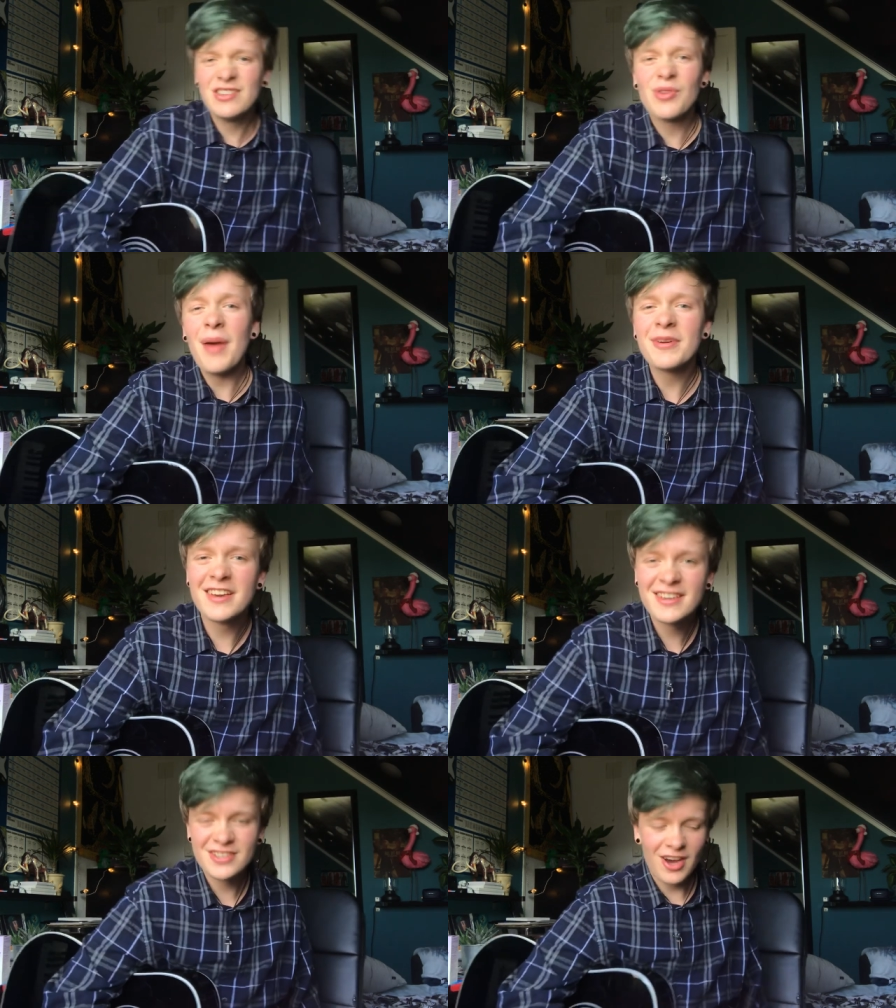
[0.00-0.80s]
Grabbing
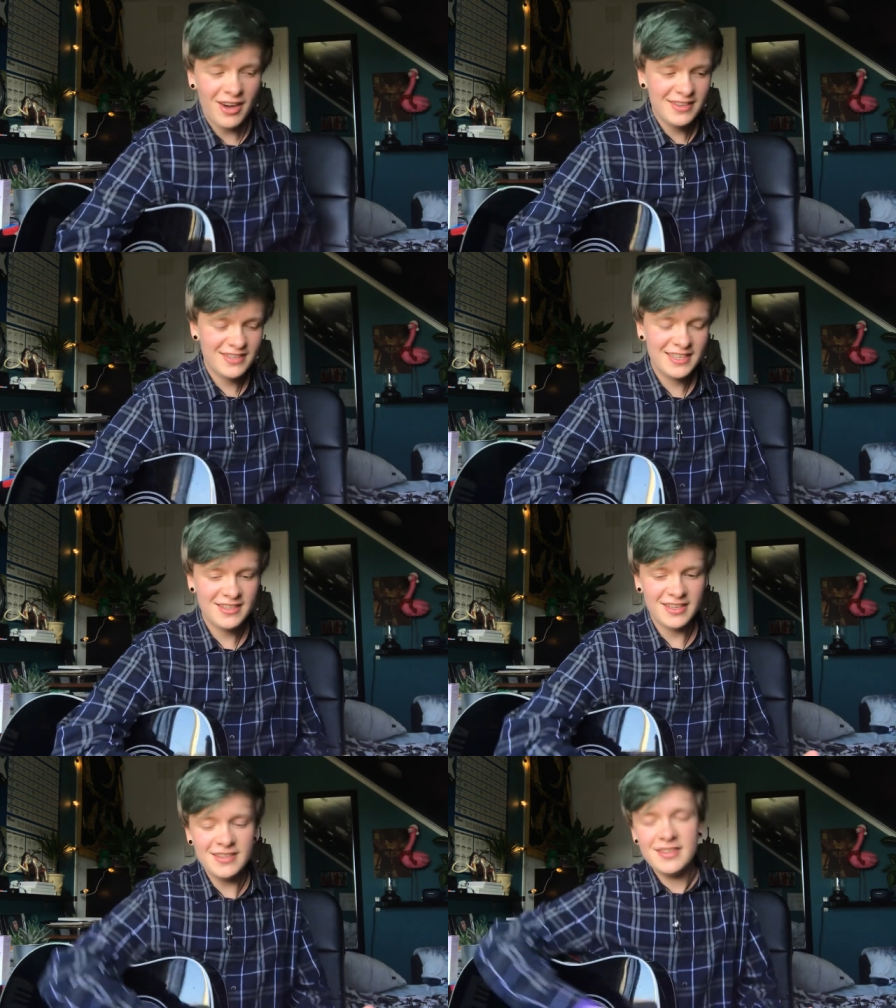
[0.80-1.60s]
a guitar is
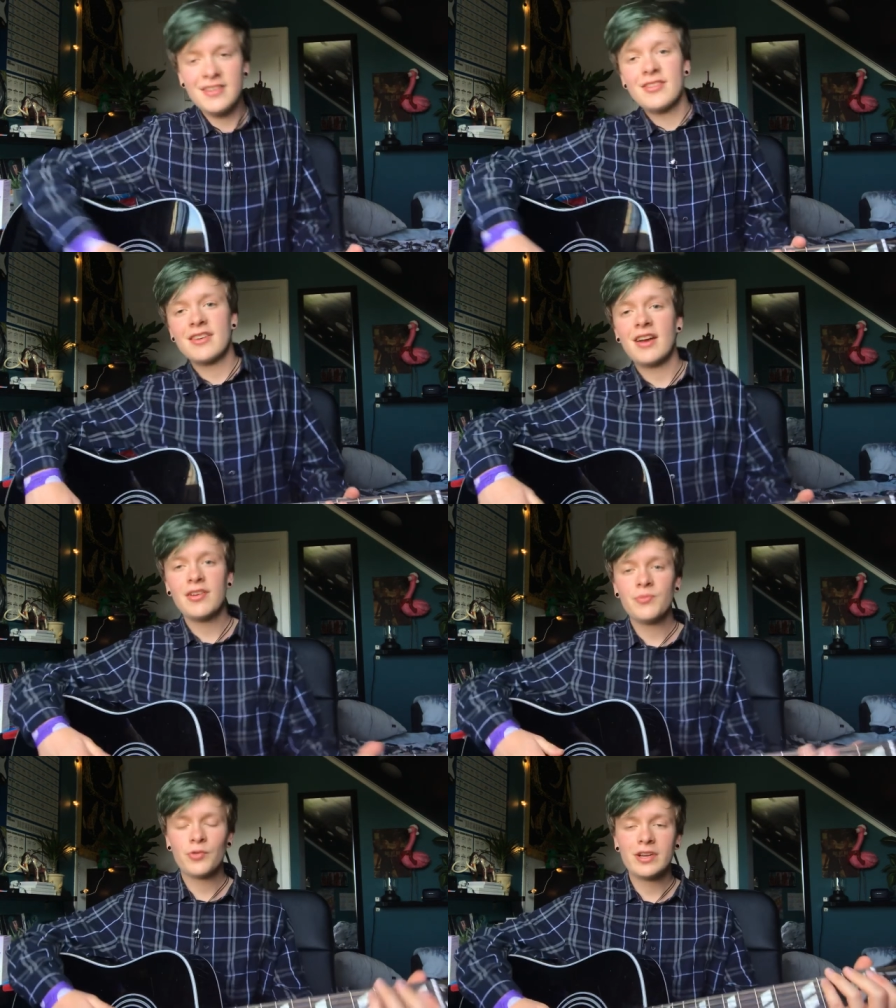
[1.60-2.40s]
easiest, and you can
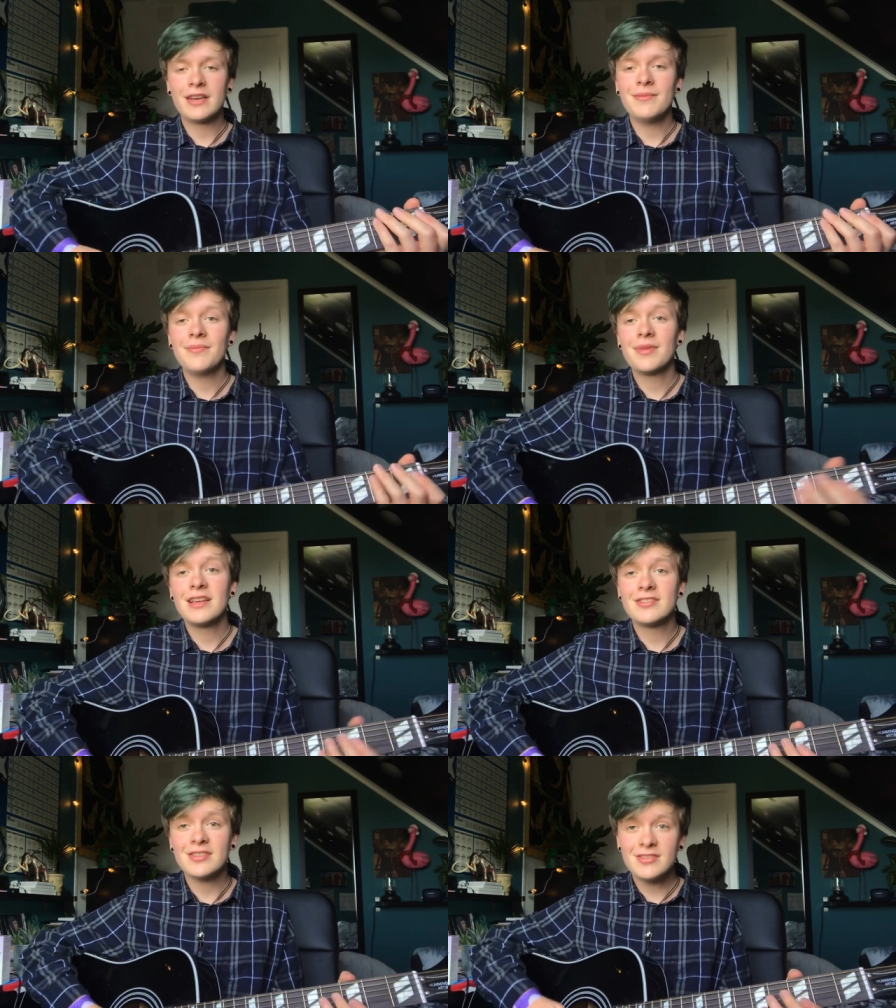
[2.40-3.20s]
kind of bring it
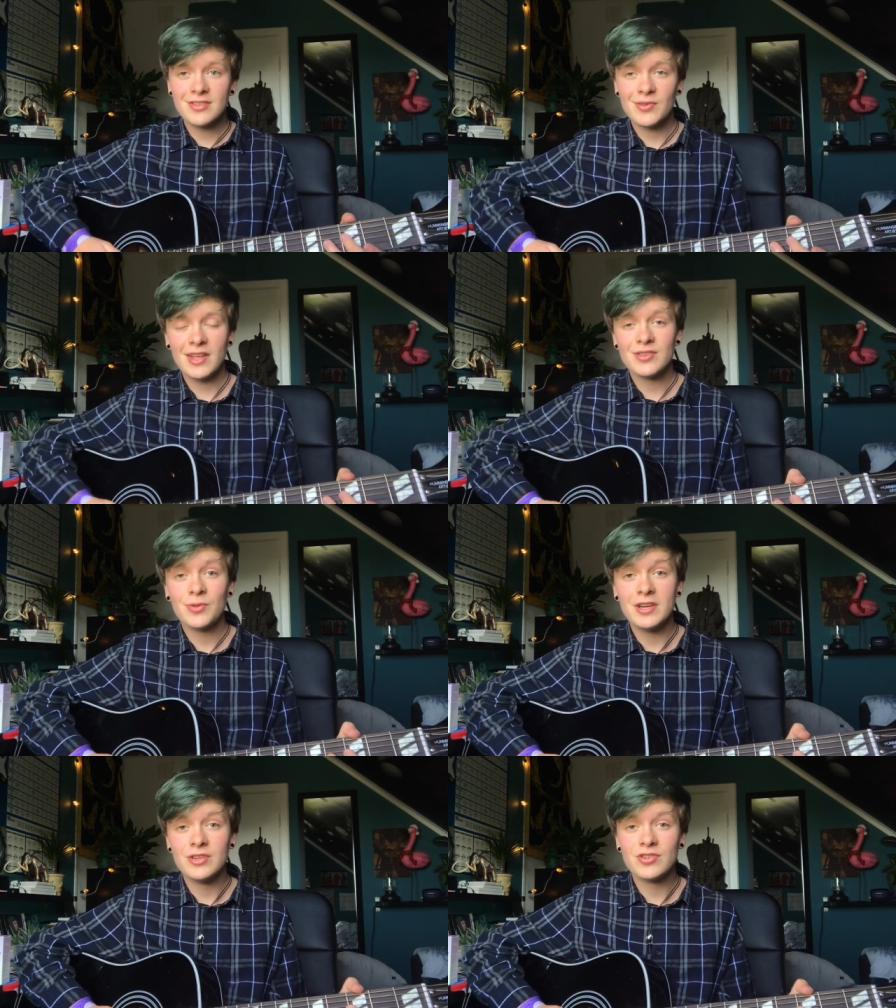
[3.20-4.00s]
places, so that's
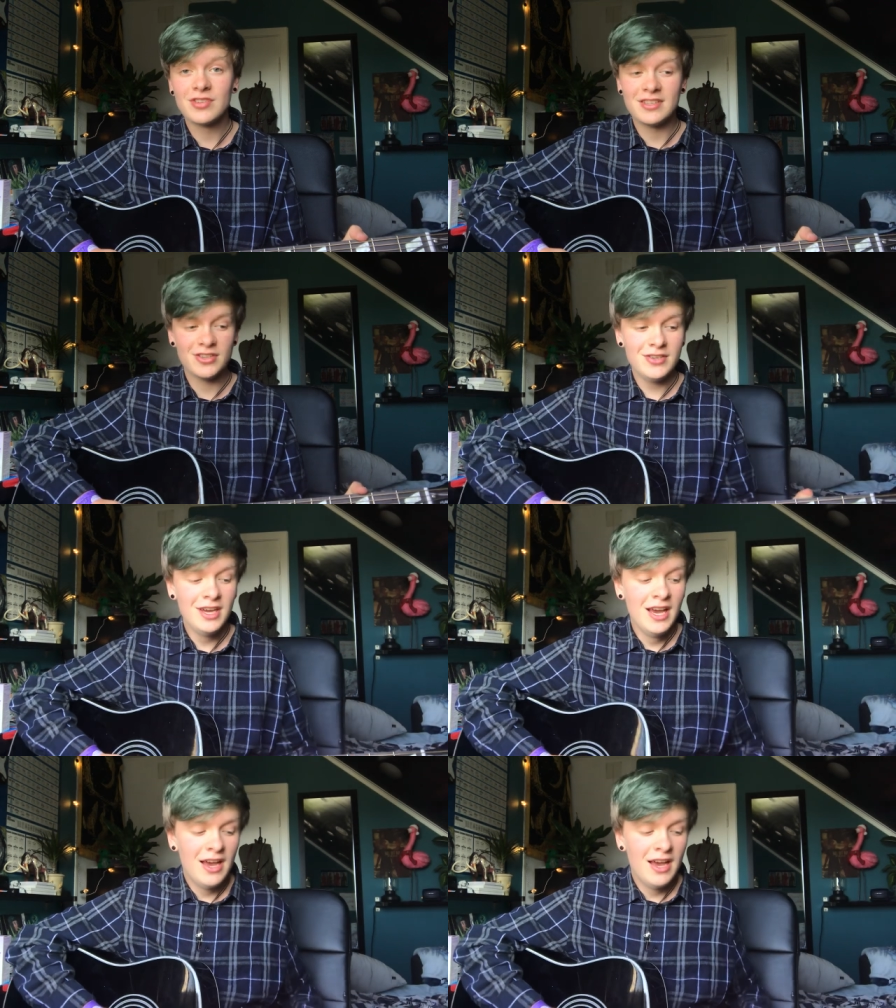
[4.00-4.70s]
what I usually do.